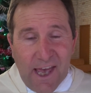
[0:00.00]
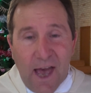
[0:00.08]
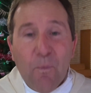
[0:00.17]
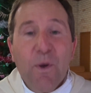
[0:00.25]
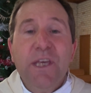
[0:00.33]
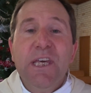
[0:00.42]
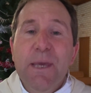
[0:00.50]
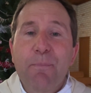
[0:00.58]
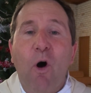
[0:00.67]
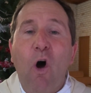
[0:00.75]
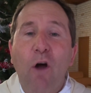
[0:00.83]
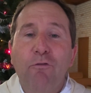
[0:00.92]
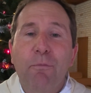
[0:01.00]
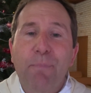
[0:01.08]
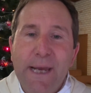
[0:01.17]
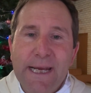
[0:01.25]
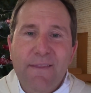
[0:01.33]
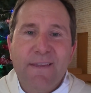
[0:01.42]
And we keep on
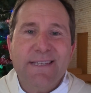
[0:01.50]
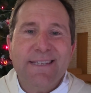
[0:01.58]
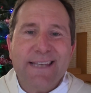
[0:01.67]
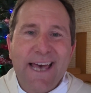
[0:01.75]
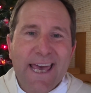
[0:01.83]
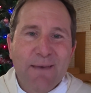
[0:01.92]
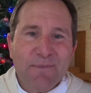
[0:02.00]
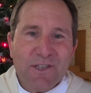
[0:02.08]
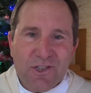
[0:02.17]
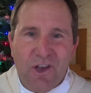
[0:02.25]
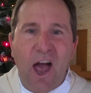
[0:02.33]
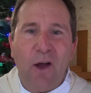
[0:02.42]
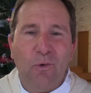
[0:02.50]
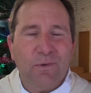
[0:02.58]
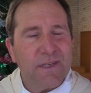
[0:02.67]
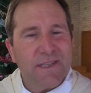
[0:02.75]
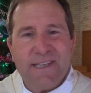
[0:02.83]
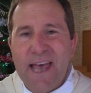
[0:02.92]
repeating the same cycles,
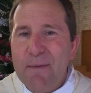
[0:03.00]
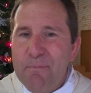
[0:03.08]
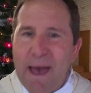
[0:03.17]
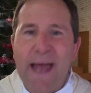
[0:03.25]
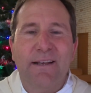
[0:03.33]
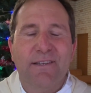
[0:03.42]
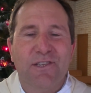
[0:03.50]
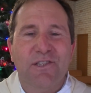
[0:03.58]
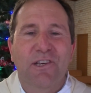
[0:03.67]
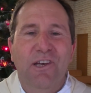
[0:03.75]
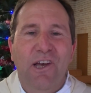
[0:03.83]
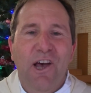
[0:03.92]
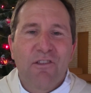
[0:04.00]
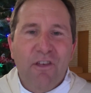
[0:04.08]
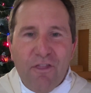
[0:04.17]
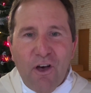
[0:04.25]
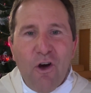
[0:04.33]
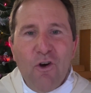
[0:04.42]
the same patterns,
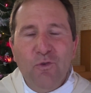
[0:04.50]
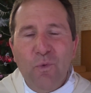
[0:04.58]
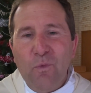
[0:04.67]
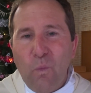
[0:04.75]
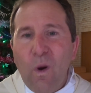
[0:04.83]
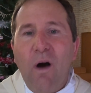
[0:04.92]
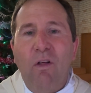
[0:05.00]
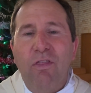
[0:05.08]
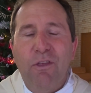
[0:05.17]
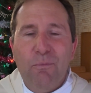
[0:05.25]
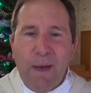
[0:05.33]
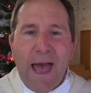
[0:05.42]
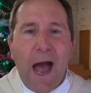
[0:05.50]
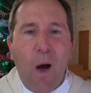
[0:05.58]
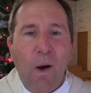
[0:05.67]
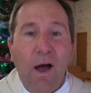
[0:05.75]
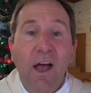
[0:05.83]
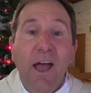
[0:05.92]
that those with wealth and
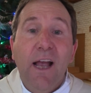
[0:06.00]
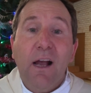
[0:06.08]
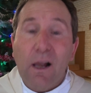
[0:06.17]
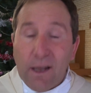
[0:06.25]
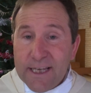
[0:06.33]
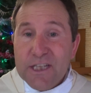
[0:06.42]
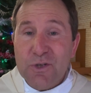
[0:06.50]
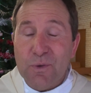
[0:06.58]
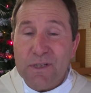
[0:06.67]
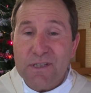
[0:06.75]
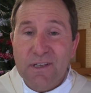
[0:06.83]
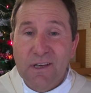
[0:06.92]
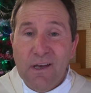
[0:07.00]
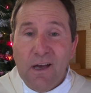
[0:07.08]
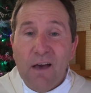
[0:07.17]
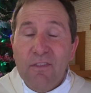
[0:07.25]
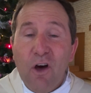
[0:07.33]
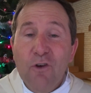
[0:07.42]
power cling to it
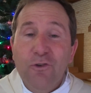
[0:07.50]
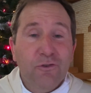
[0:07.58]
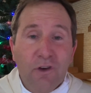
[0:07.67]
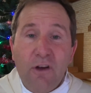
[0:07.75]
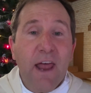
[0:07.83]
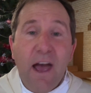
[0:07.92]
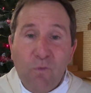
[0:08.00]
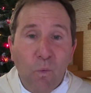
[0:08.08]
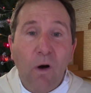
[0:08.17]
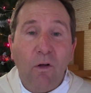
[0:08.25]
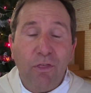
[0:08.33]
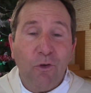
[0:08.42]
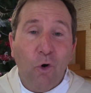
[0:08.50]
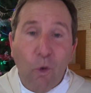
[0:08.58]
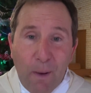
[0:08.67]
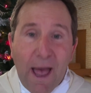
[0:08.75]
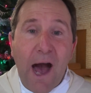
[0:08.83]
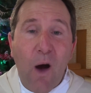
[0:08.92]
and those who don't have wealth or
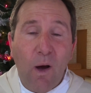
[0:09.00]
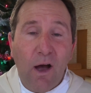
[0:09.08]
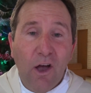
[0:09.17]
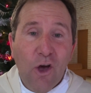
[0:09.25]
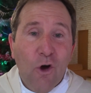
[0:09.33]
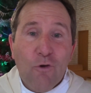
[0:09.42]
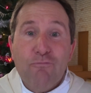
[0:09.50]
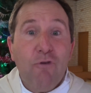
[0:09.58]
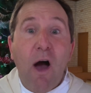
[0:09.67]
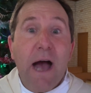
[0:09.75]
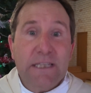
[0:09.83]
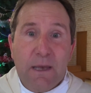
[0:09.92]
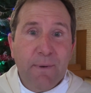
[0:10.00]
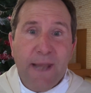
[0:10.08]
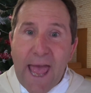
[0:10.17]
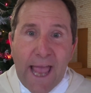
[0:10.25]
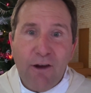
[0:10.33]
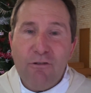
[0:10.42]
power rise up in
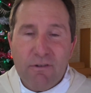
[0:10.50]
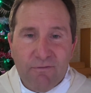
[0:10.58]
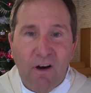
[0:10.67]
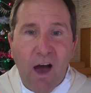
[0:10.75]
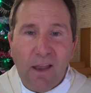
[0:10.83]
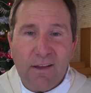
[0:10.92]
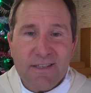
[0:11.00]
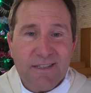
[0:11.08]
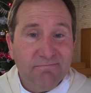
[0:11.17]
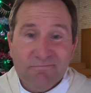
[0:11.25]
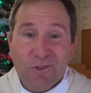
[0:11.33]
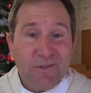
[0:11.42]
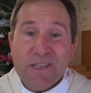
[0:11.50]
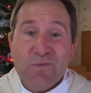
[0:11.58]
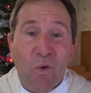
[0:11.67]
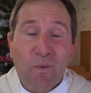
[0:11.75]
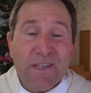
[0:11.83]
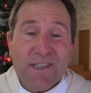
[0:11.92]
anger and violence. And of course, this is
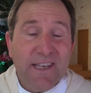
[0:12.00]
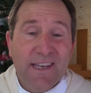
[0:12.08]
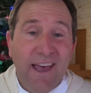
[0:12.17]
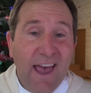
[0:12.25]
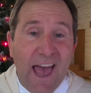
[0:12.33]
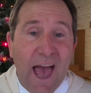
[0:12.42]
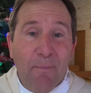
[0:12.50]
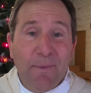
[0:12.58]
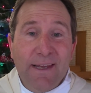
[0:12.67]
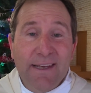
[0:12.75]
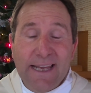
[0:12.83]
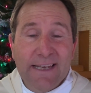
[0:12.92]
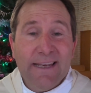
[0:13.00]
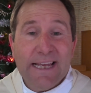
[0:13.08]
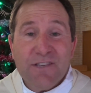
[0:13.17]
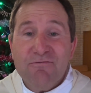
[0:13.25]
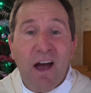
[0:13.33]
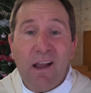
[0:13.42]
what we see happening in, in
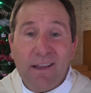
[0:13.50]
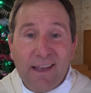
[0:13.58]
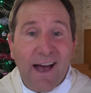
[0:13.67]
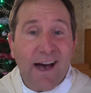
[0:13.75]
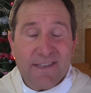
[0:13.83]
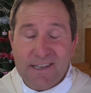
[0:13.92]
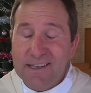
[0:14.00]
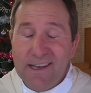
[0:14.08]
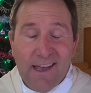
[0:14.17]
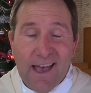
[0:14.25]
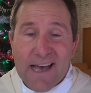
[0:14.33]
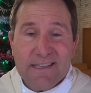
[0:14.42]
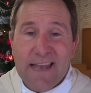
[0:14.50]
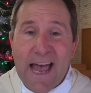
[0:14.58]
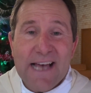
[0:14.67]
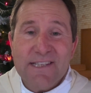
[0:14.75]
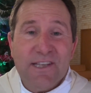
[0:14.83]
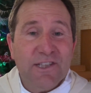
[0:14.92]
Israel and Gaza, as it
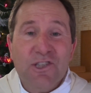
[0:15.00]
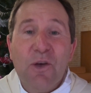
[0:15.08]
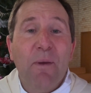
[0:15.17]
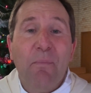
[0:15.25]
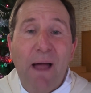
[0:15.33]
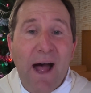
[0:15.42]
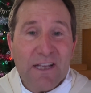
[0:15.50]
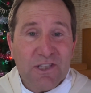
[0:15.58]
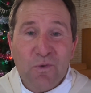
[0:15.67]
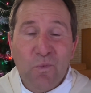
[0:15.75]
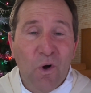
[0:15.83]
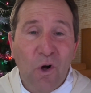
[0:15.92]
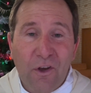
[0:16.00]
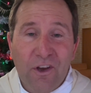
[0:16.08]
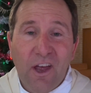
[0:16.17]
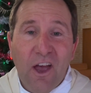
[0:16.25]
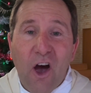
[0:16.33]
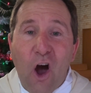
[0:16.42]
has in so many parts of the
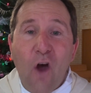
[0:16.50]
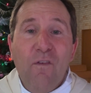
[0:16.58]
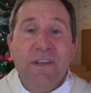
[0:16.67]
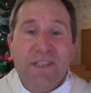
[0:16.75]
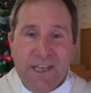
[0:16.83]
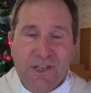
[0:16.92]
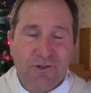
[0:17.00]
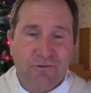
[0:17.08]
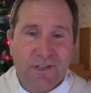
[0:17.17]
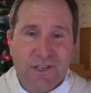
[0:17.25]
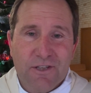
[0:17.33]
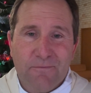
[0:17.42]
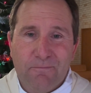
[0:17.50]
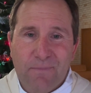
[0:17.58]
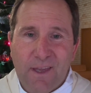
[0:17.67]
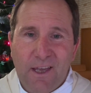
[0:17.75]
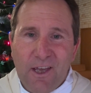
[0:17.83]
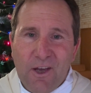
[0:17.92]
world over the centuries.
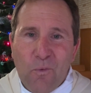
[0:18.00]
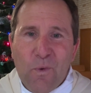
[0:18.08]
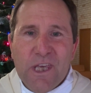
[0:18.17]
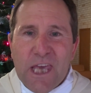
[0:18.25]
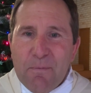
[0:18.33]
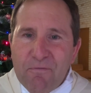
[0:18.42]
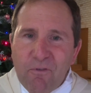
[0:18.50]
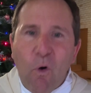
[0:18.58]
We keep